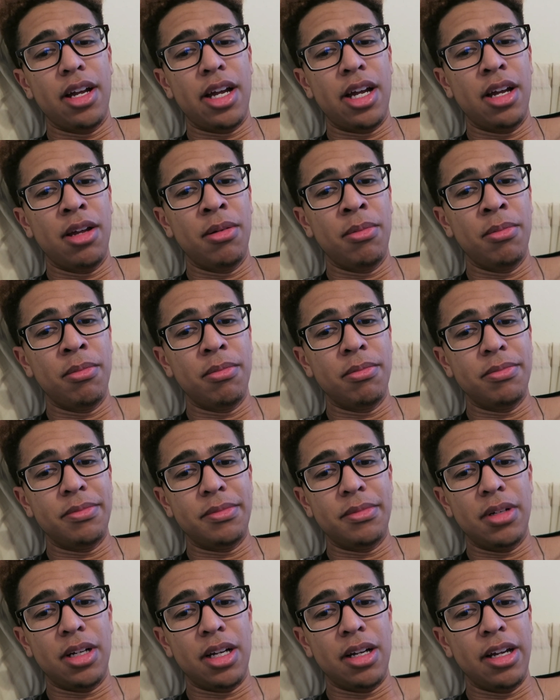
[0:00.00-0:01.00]

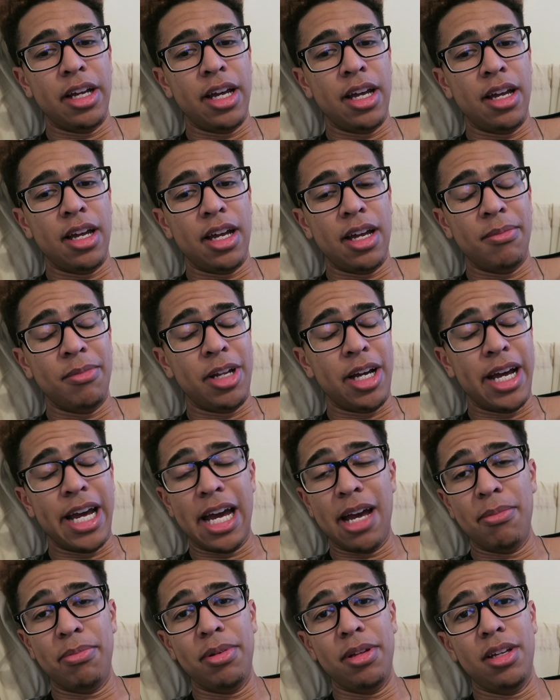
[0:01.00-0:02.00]
I'm not
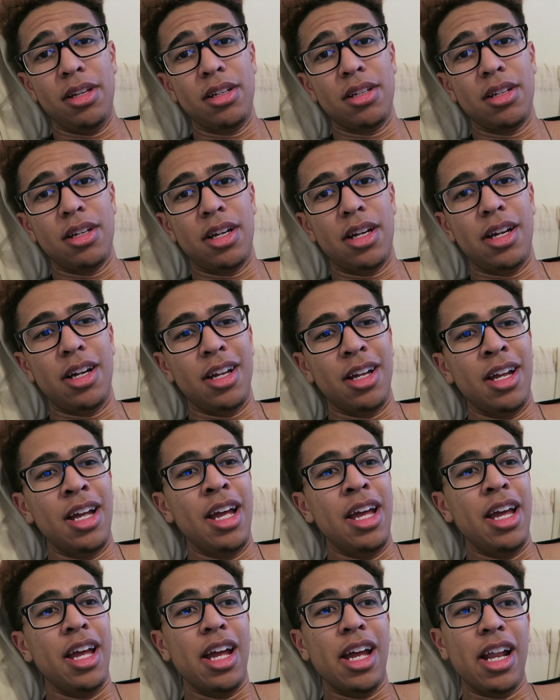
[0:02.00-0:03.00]
happy,
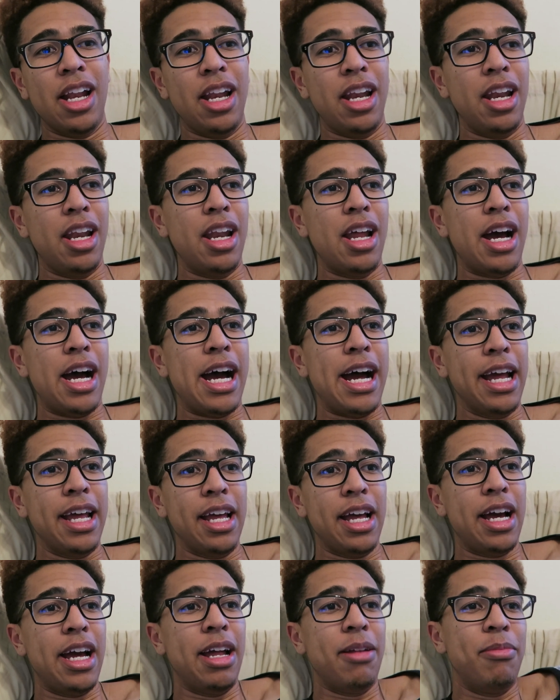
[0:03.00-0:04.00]
and
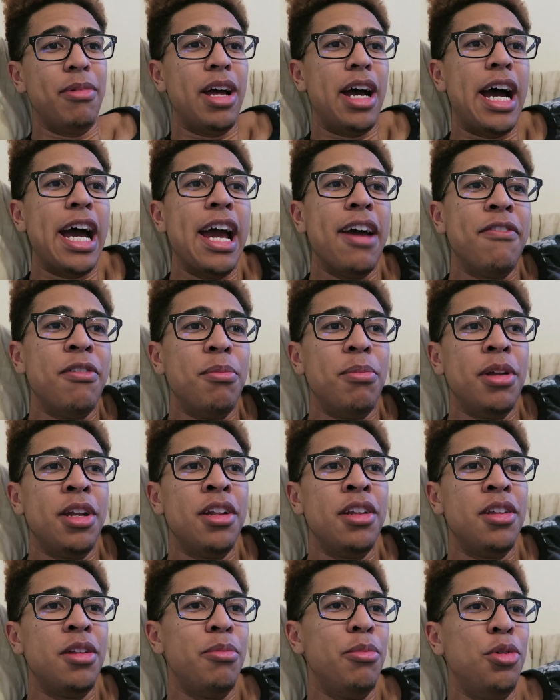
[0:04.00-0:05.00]
I haven't
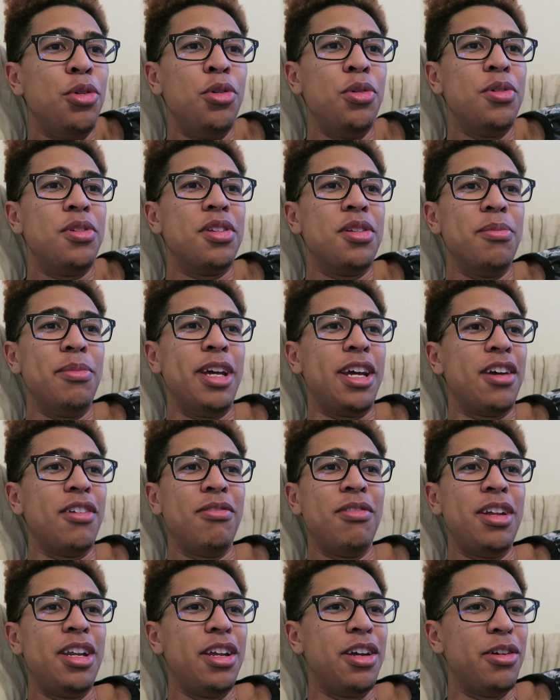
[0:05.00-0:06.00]
been in the mood to make
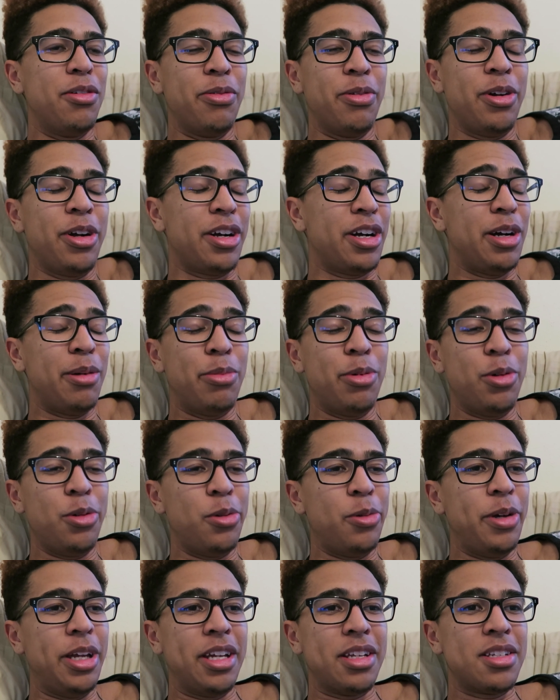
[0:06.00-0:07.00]
a video for a
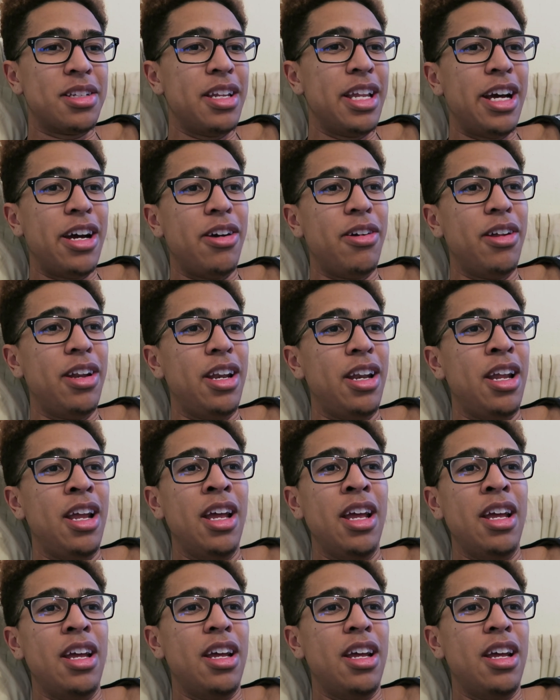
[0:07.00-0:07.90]
couple of weeks now, and